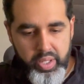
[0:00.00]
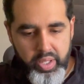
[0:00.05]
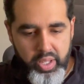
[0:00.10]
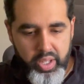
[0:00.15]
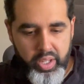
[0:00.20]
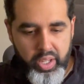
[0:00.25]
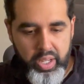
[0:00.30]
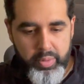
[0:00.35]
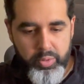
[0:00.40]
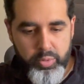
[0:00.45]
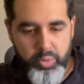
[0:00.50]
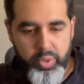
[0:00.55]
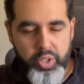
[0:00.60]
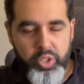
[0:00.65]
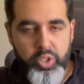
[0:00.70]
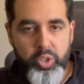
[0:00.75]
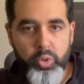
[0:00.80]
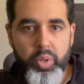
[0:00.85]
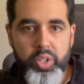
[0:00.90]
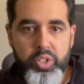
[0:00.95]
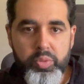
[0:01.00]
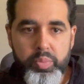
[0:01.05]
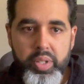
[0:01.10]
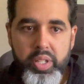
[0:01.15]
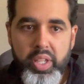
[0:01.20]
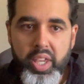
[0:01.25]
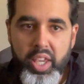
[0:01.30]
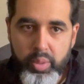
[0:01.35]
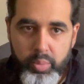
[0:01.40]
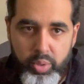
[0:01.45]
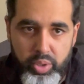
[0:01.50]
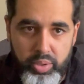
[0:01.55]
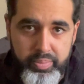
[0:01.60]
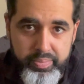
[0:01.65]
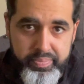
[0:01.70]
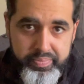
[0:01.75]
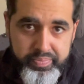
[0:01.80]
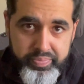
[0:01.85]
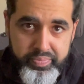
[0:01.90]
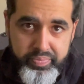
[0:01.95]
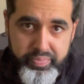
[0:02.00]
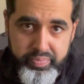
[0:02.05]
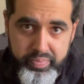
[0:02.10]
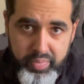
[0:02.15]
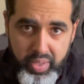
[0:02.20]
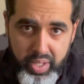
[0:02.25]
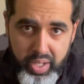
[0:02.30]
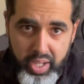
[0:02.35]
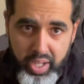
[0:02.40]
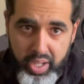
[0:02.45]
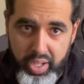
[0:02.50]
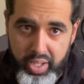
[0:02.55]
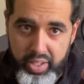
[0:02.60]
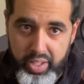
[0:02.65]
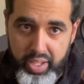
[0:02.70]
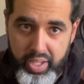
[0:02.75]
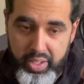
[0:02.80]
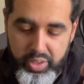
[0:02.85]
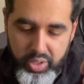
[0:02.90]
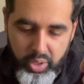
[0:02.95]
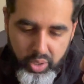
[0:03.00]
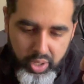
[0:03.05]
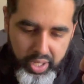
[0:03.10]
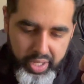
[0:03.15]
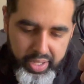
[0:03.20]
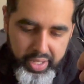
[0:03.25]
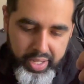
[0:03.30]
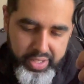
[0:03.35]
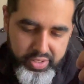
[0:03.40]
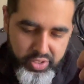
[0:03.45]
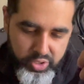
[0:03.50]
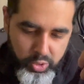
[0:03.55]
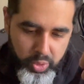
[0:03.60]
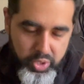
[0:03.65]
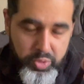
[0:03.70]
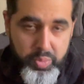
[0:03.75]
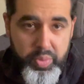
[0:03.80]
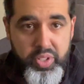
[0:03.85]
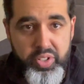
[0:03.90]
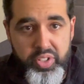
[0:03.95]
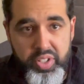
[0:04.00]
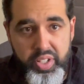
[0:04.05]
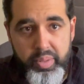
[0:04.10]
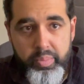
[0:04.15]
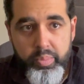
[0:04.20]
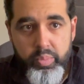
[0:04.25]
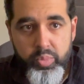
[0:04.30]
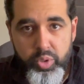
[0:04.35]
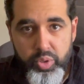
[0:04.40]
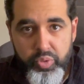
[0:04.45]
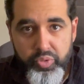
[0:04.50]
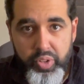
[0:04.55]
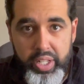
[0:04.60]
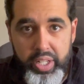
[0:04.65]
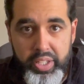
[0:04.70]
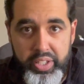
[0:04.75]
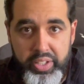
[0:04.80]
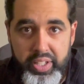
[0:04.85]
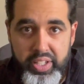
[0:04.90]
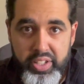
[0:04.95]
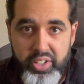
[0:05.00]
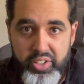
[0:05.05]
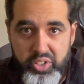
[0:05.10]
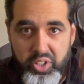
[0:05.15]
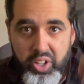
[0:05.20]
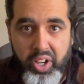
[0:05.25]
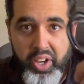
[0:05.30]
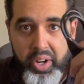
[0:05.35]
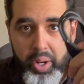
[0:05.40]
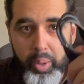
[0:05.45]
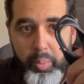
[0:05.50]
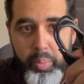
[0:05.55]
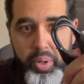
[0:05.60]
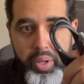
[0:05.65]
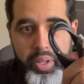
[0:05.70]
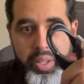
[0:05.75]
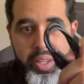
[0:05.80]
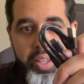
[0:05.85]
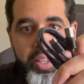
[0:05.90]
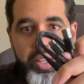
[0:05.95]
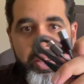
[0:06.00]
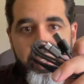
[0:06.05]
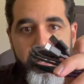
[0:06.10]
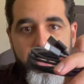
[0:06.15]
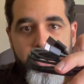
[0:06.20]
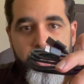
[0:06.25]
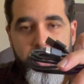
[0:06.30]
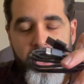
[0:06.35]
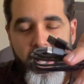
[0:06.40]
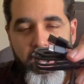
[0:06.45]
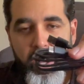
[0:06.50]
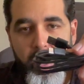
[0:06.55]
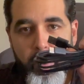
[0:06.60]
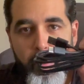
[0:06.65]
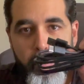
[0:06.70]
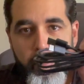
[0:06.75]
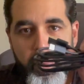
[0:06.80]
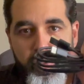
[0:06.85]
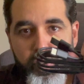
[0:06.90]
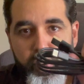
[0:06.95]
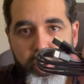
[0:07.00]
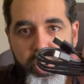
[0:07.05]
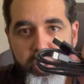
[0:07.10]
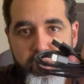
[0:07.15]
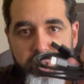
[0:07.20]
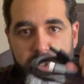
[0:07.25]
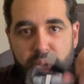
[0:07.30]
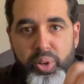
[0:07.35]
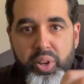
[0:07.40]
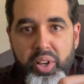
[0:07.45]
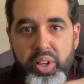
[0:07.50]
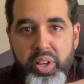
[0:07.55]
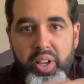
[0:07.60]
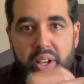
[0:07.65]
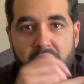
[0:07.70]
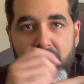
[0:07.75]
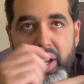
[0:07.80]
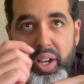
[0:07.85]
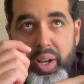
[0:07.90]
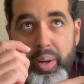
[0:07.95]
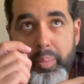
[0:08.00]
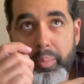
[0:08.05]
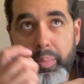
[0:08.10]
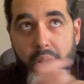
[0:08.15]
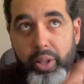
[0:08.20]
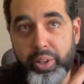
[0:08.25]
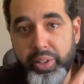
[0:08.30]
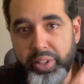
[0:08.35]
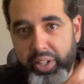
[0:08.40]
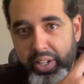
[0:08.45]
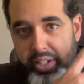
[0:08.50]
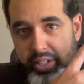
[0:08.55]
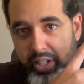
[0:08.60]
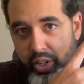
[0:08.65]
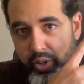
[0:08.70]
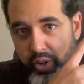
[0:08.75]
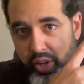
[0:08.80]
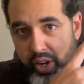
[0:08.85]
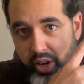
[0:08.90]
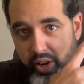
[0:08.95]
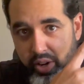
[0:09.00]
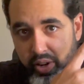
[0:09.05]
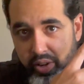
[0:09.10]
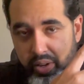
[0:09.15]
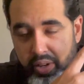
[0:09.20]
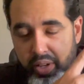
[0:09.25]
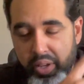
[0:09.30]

it comes with a USB cable uh, and, and has a USB-C. So finally that is caught up. Um, if you guys look, um, I'll link it down here.